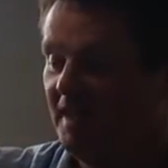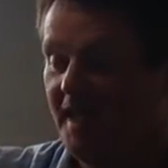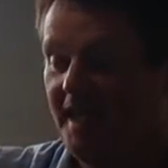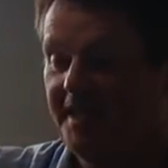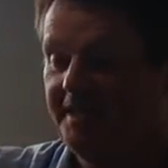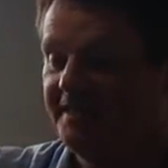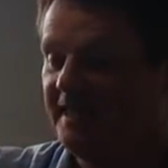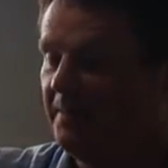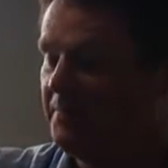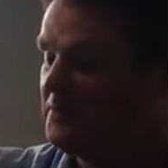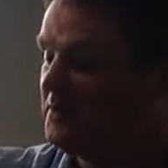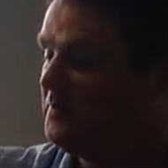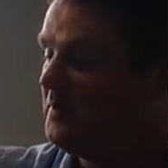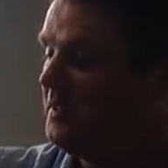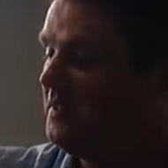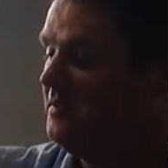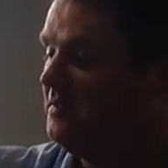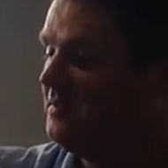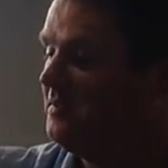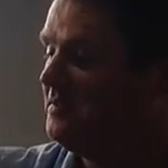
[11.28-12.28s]

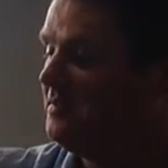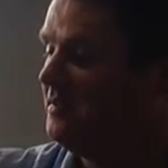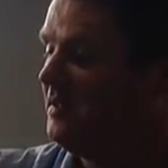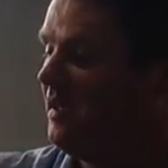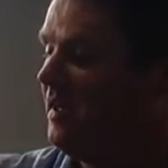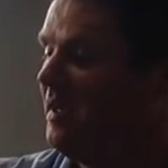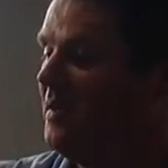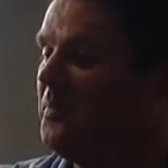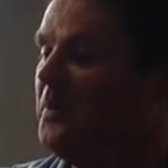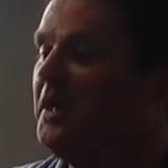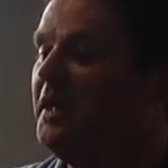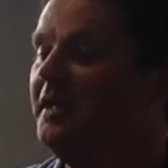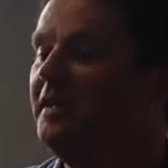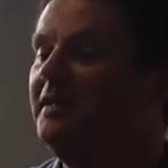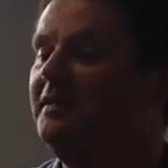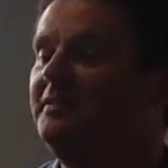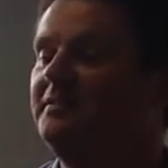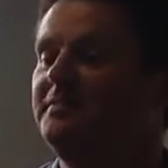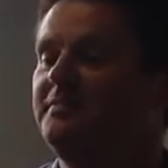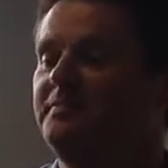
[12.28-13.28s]
Acceptably. I am
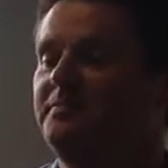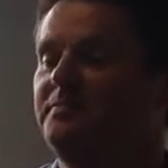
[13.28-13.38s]
here.